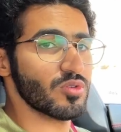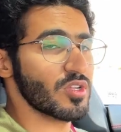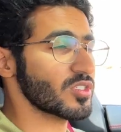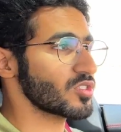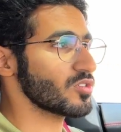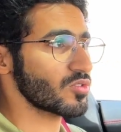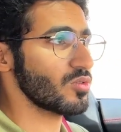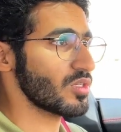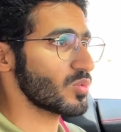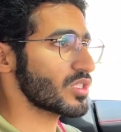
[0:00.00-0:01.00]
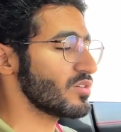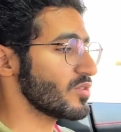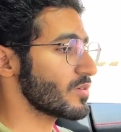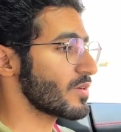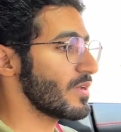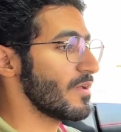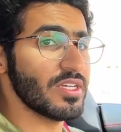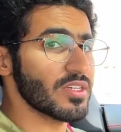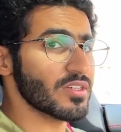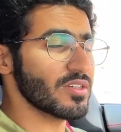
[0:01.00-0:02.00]
to do a launch control and whatever. But
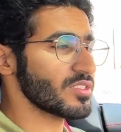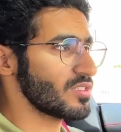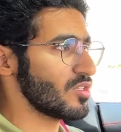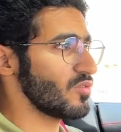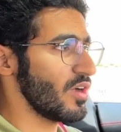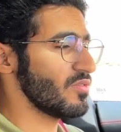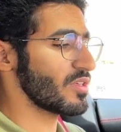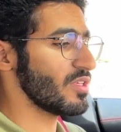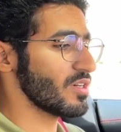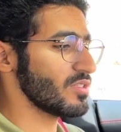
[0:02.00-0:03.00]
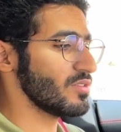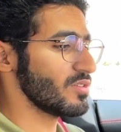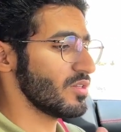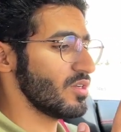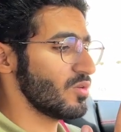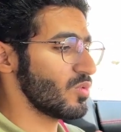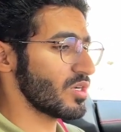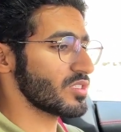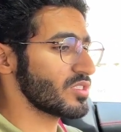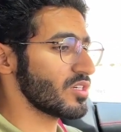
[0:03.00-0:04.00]
here, instead of having that,
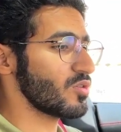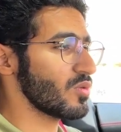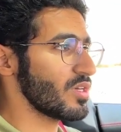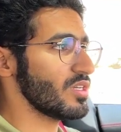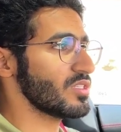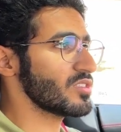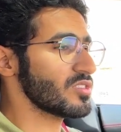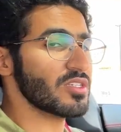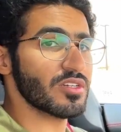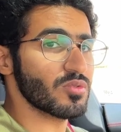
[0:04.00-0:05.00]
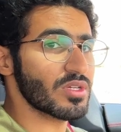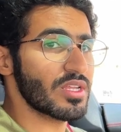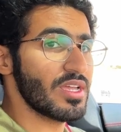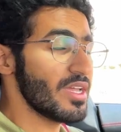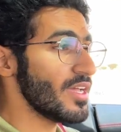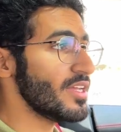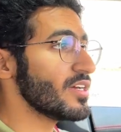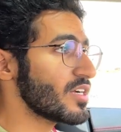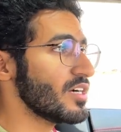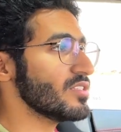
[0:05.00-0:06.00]
we are stuck with a heated steering wheel
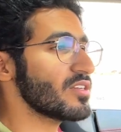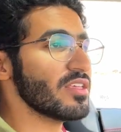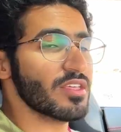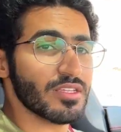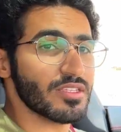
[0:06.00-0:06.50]
in a country